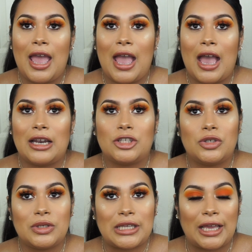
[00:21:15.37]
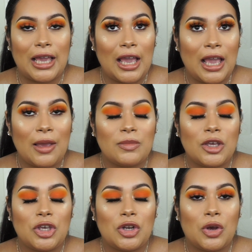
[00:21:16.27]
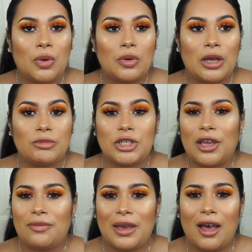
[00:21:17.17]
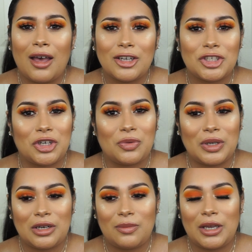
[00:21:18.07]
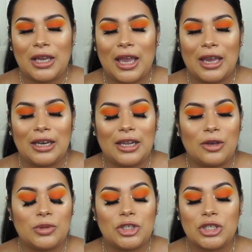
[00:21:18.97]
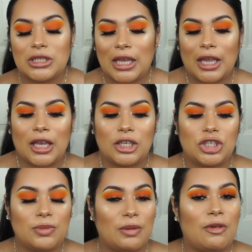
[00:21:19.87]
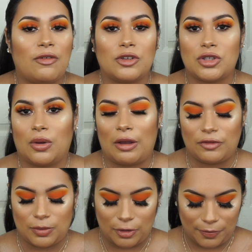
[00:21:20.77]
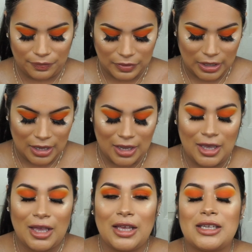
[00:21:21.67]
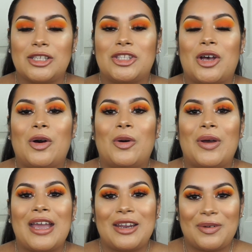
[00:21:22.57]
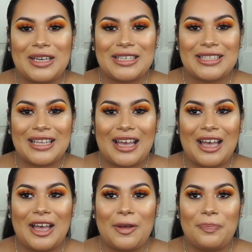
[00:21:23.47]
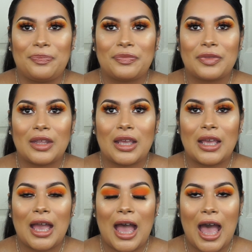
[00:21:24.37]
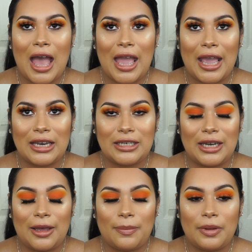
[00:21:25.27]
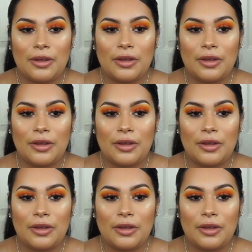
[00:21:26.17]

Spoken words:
And as soon as I came, you know, she gave me a hug, she greeted me, and it was just like, she made me feel so comfortable. So anyways, I ended up